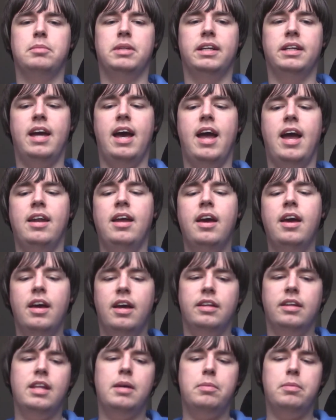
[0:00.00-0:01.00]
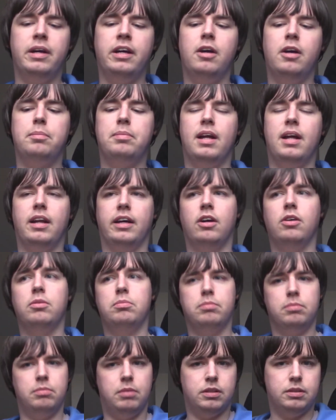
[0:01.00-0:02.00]
But again, they bring up that like,
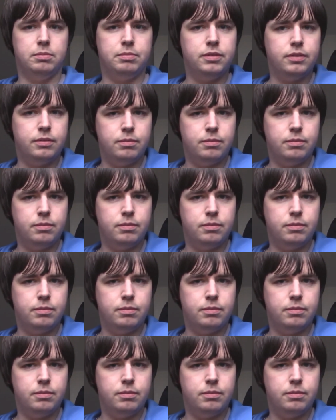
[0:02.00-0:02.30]
oh,